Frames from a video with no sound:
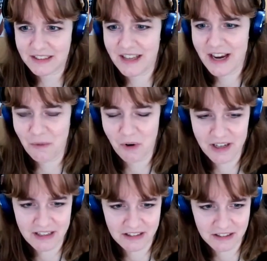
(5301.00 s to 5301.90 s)
saying
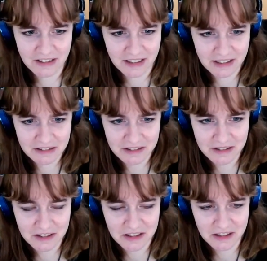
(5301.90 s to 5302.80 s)
what isn't the
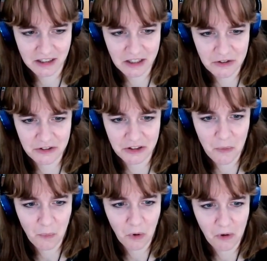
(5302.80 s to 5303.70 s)

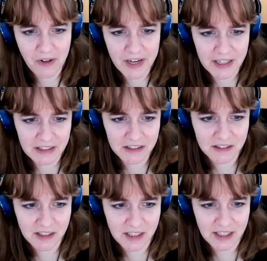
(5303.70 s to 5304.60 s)
solution more than it
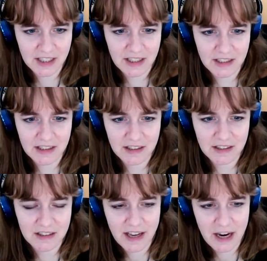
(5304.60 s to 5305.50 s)
is
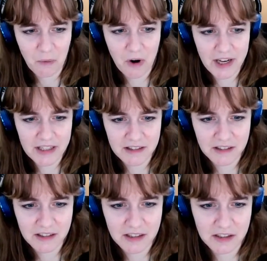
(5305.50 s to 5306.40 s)
saying what
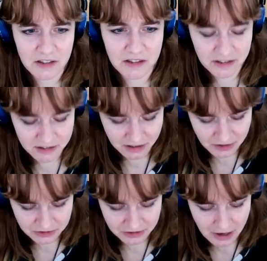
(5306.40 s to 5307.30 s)
is the
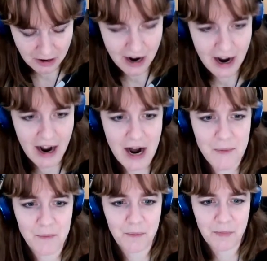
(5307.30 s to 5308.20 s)
solution.
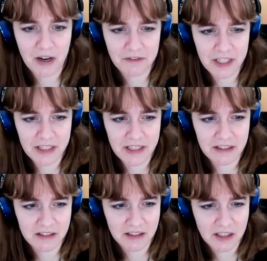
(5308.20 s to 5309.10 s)
But I think
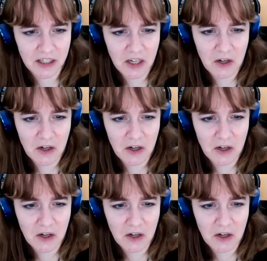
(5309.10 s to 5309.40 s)
he's